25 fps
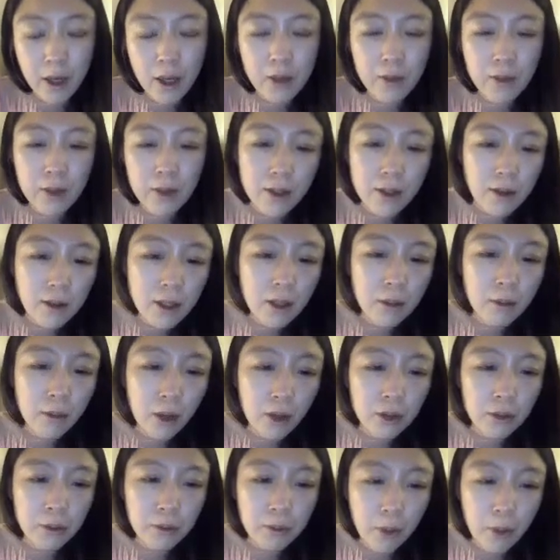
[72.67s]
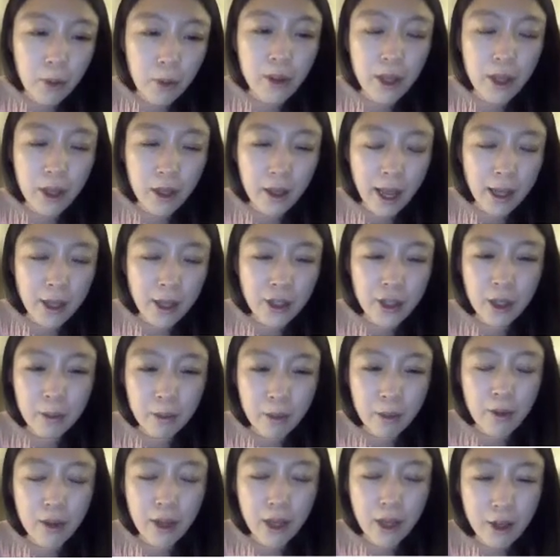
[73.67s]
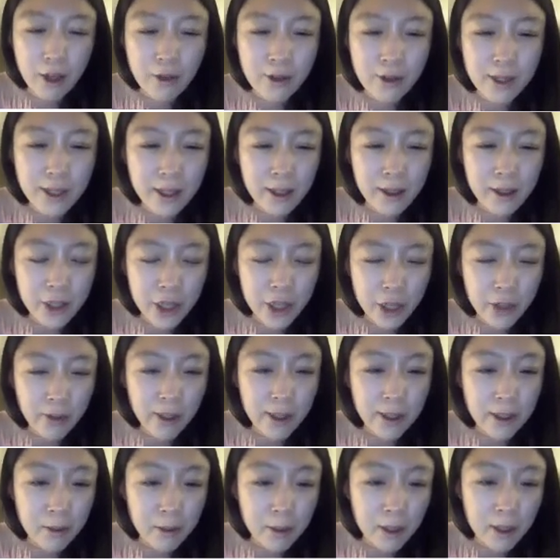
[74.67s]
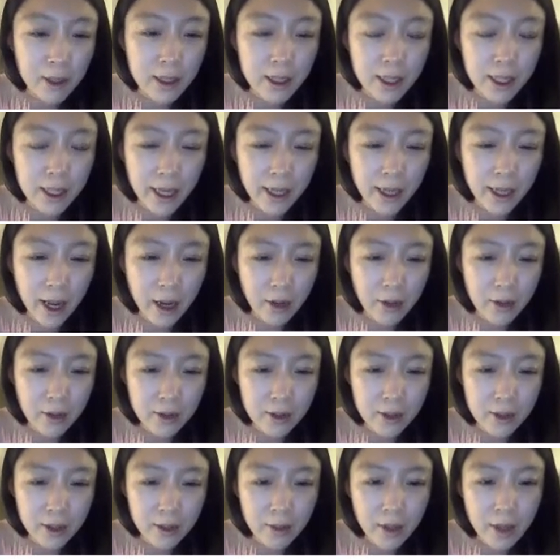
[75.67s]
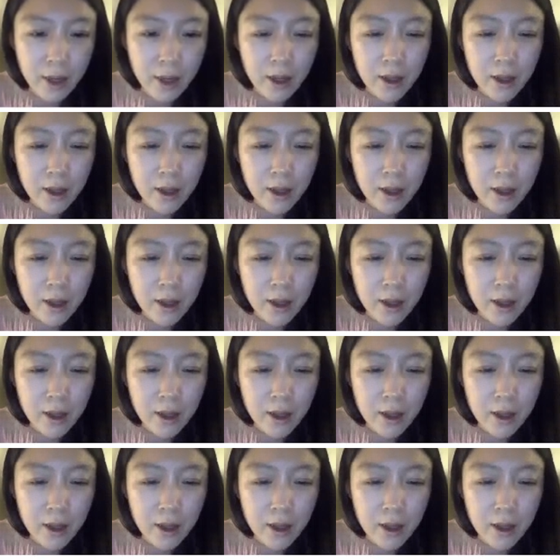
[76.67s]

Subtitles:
The resulting model both increase the generalizability and accuracy.